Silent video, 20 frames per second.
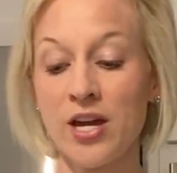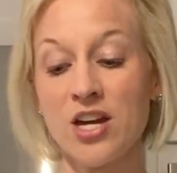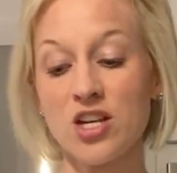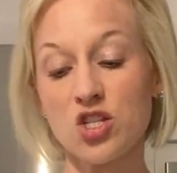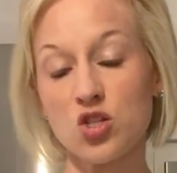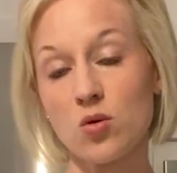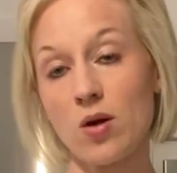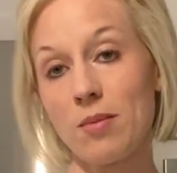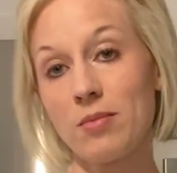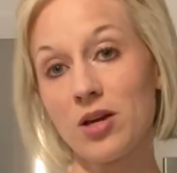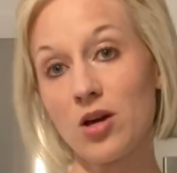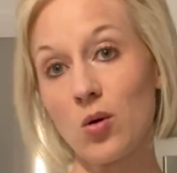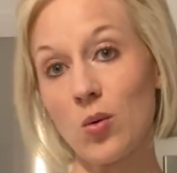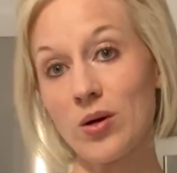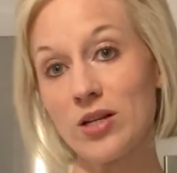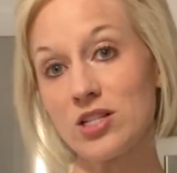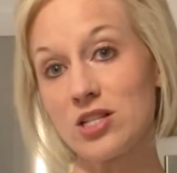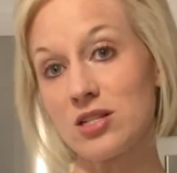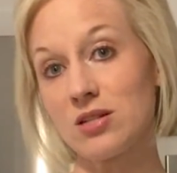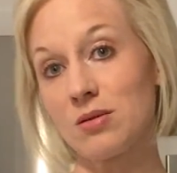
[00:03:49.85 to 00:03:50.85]
So I'm
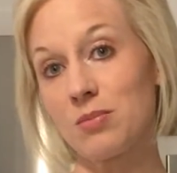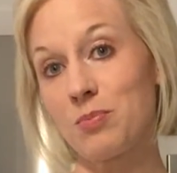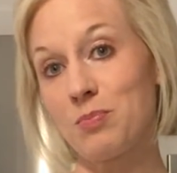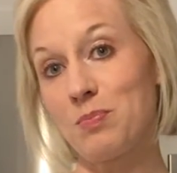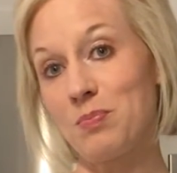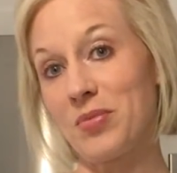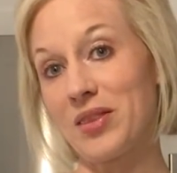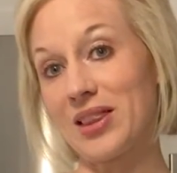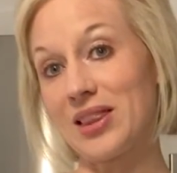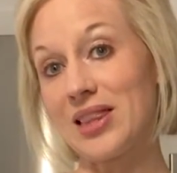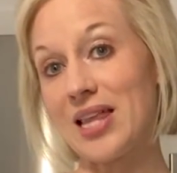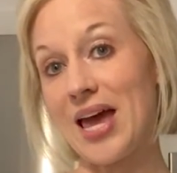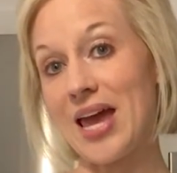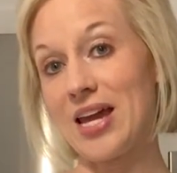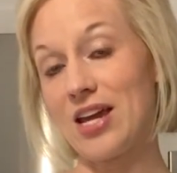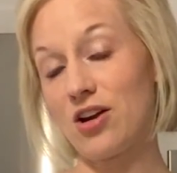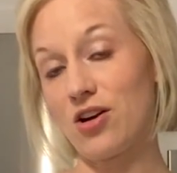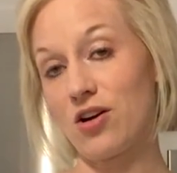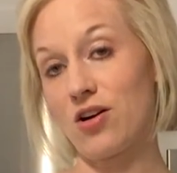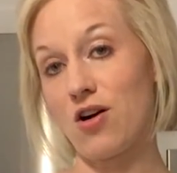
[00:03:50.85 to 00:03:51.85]
going to
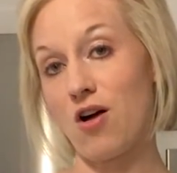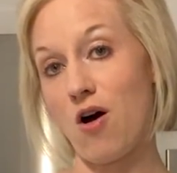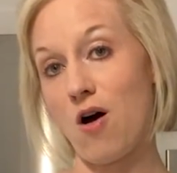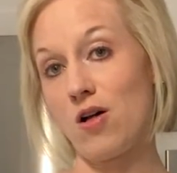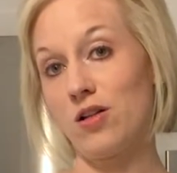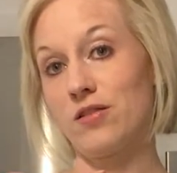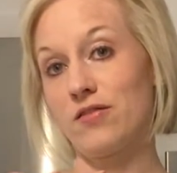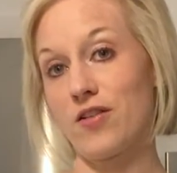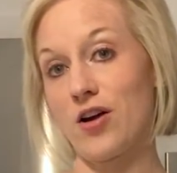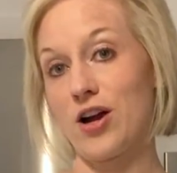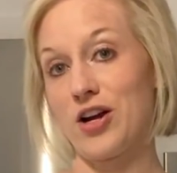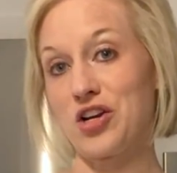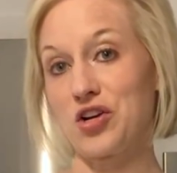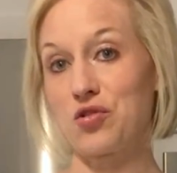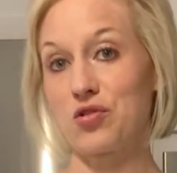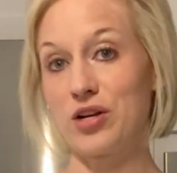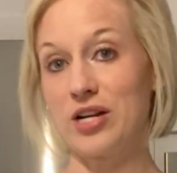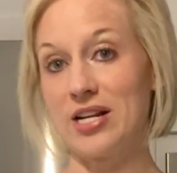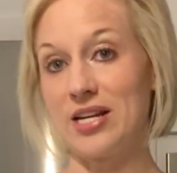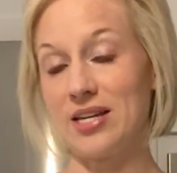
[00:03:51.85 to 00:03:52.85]
layer all of our
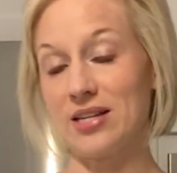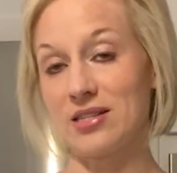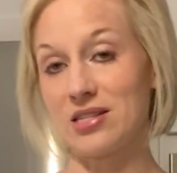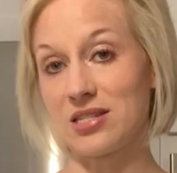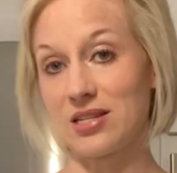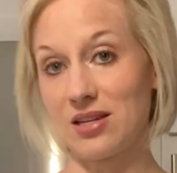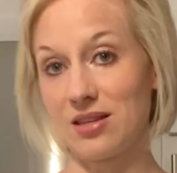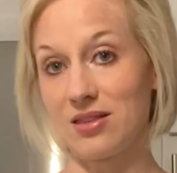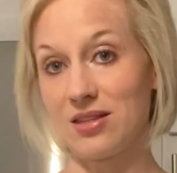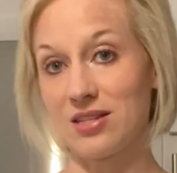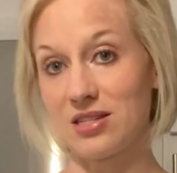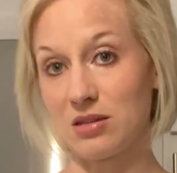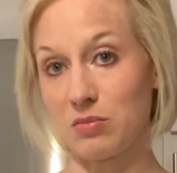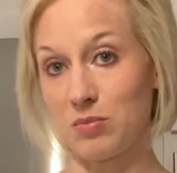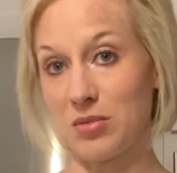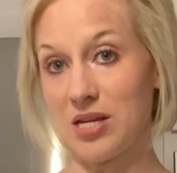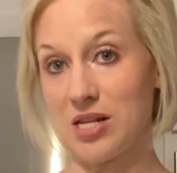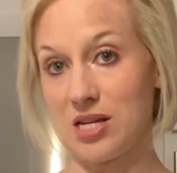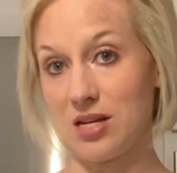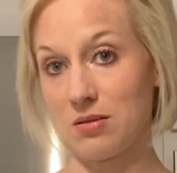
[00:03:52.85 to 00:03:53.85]
ingredients in this
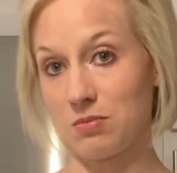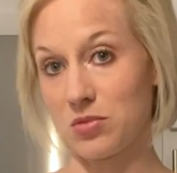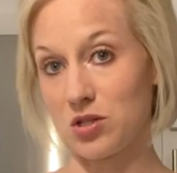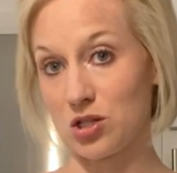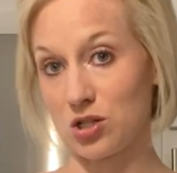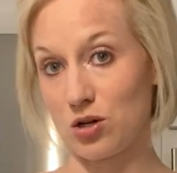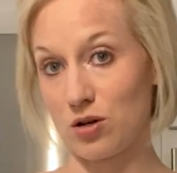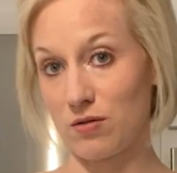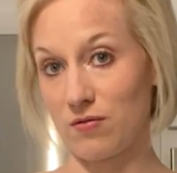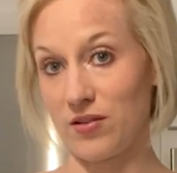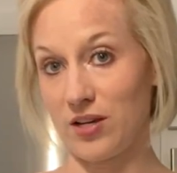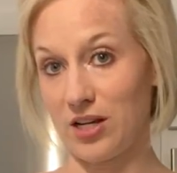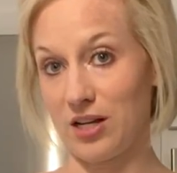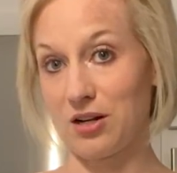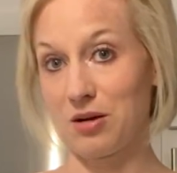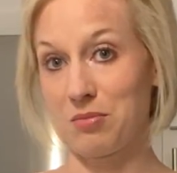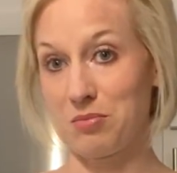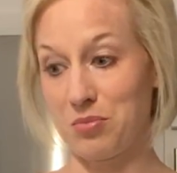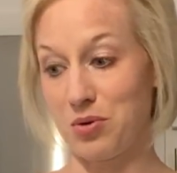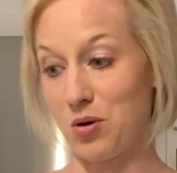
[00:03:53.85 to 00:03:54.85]
medium
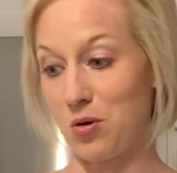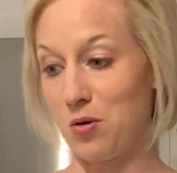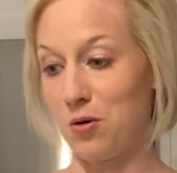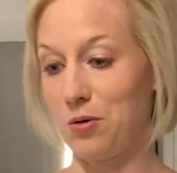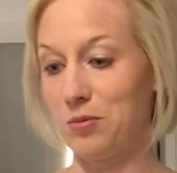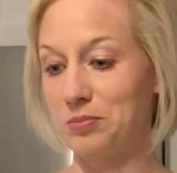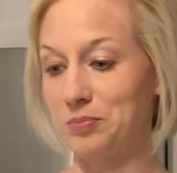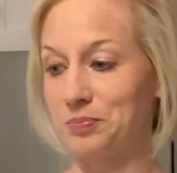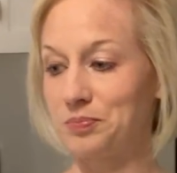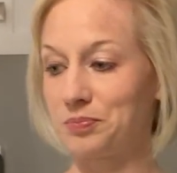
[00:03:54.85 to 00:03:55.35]
serving bowl.